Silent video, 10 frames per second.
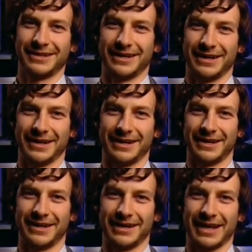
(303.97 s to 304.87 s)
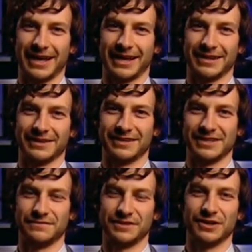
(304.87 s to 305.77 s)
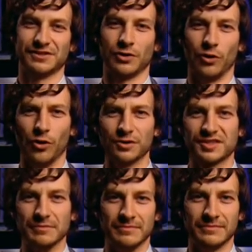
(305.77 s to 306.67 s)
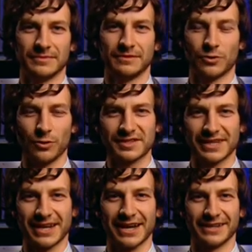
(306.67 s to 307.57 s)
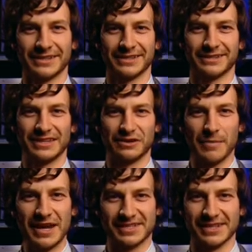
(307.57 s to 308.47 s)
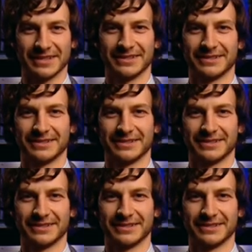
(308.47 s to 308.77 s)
And these videos are awesome. Of course they are. They're amazing.